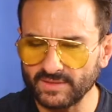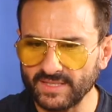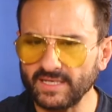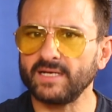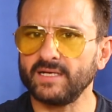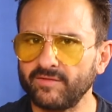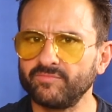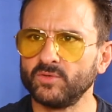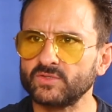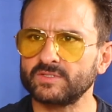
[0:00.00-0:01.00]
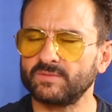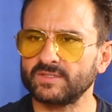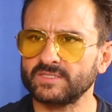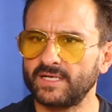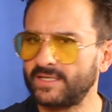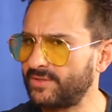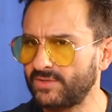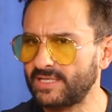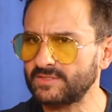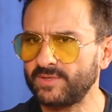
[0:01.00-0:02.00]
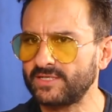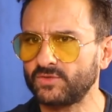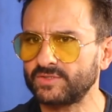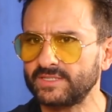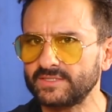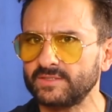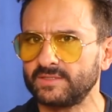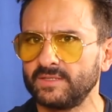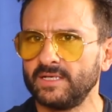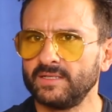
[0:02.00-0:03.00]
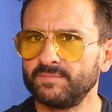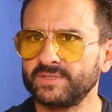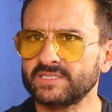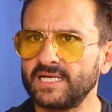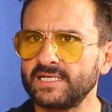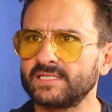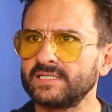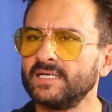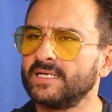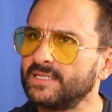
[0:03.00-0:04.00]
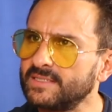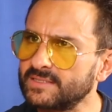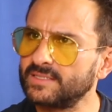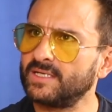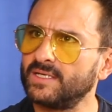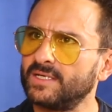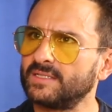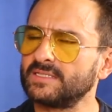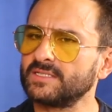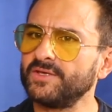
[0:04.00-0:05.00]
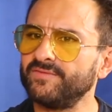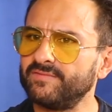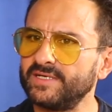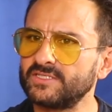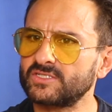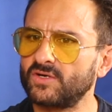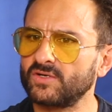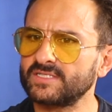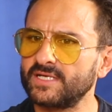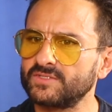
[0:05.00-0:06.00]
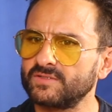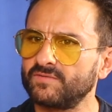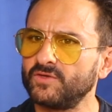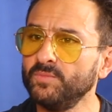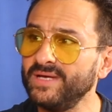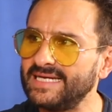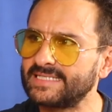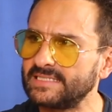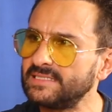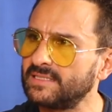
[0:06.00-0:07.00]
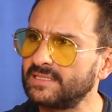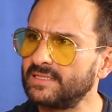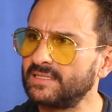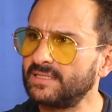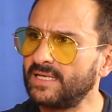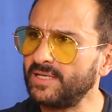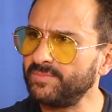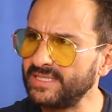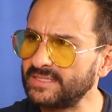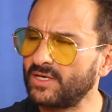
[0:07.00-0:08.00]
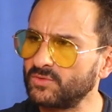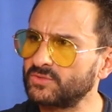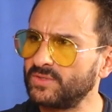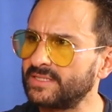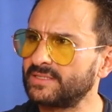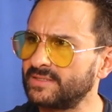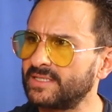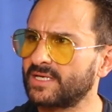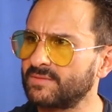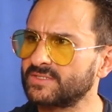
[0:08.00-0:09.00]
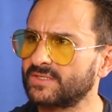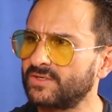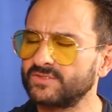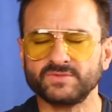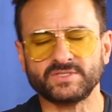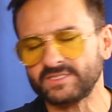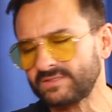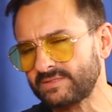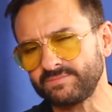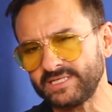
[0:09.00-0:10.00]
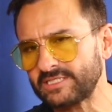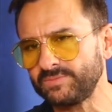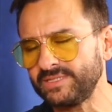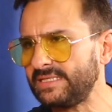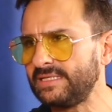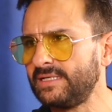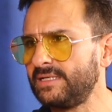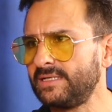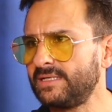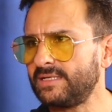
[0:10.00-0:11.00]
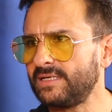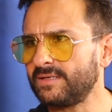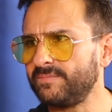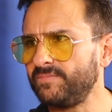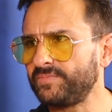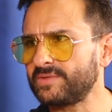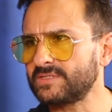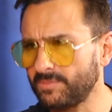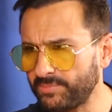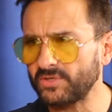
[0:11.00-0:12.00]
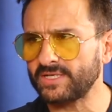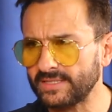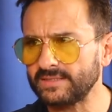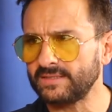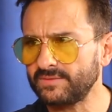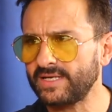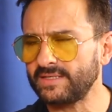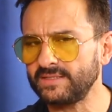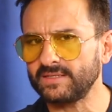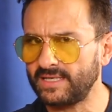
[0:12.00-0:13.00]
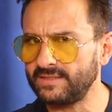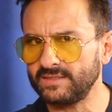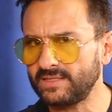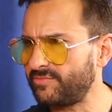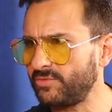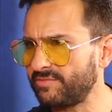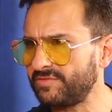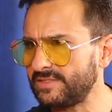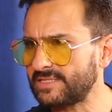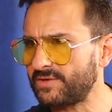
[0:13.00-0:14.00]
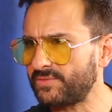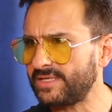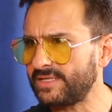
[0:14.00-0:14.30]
The thing I love most about Sara, not as my daughter, as a personality, is there's a very strong sense of humility and being down to earth that comes across. It just makes me support her, and I think everyone feels that